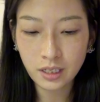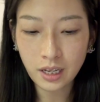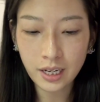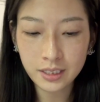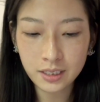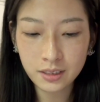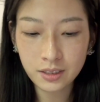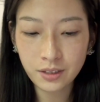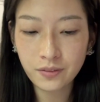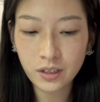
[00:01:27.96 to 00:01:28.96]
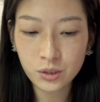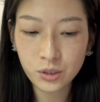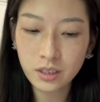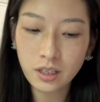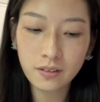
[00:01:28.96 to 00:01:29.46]

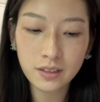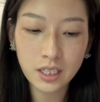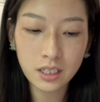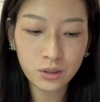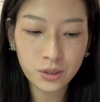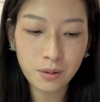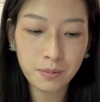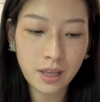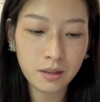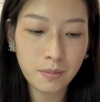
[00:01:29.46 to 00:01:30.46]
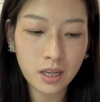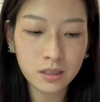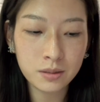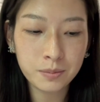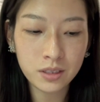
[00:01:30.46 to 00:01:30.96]
Identification of leadership and
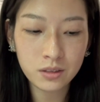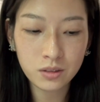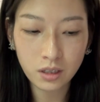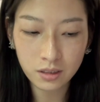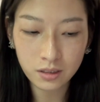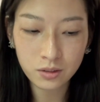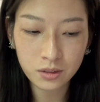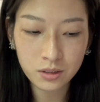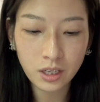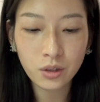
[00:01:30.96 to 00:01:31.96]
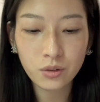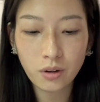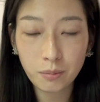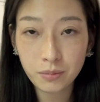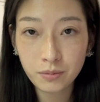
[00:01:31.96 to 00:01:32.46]
management challenges in
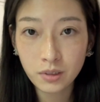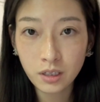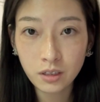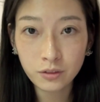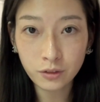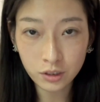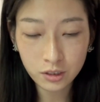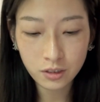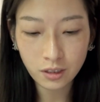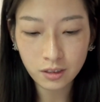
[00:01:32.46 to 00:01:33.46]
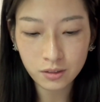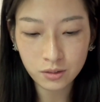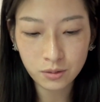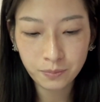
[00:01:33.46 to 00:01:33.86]
Grab. First challenge.